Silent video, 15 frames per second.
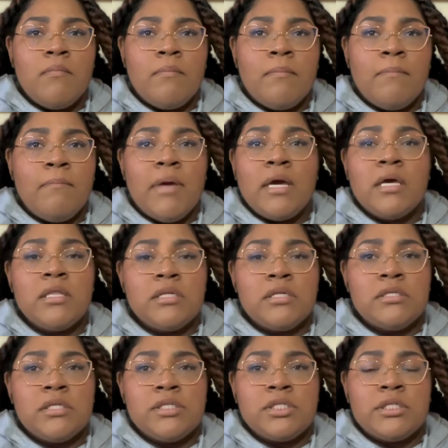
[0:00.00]
Making the
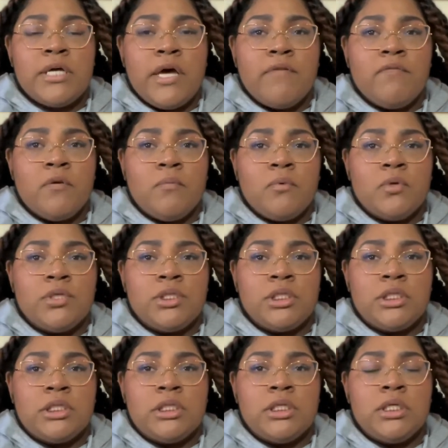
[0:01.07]
decision to have an
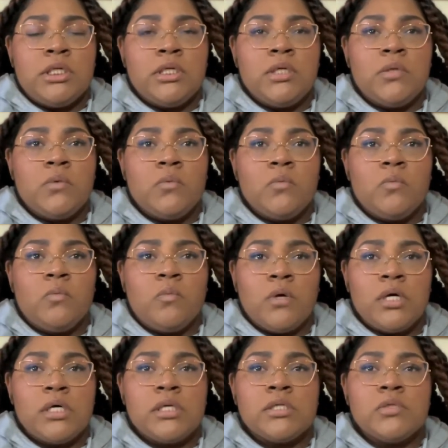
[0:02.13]
abortion
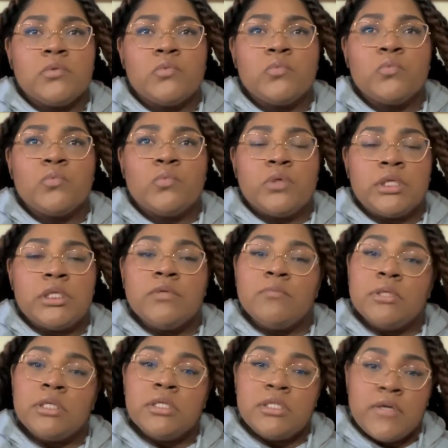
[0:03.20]
was really,
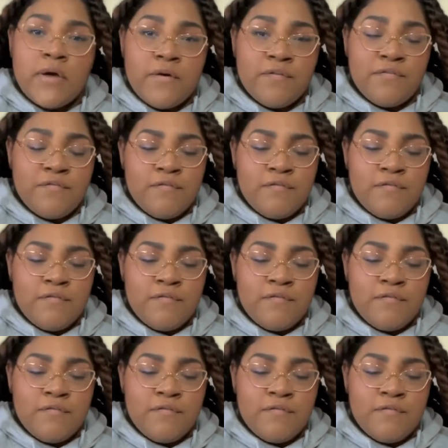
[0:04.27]
really tough.